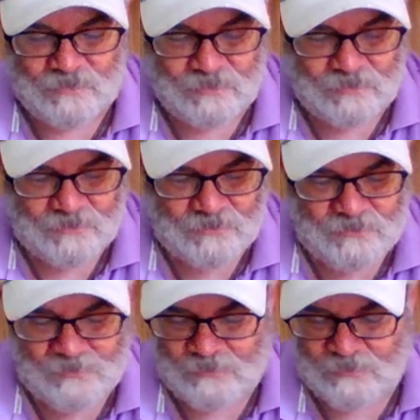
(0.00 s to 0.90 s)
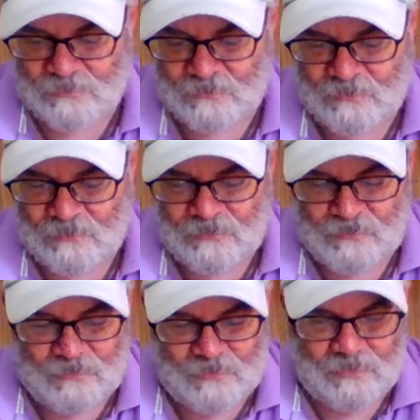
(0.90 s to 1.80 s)

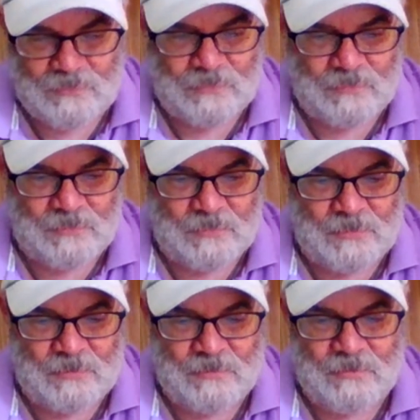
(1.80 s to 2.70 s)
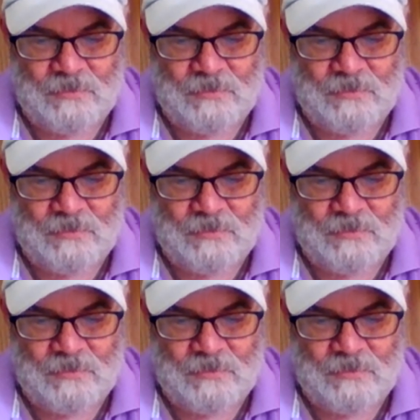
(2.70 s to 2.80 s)
(silence)